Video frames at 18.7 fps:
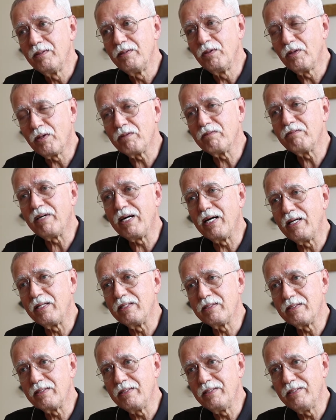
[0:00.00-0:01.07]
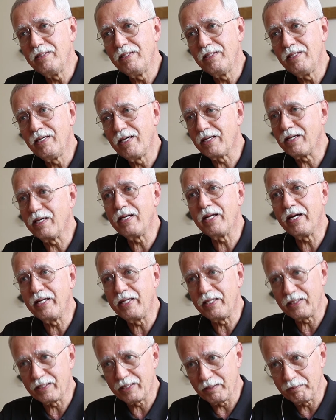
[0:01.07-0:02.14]
non-violence at our
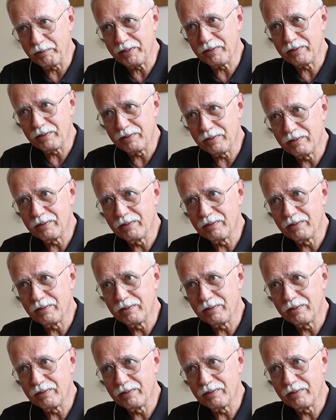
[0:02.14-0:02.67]
dining tables.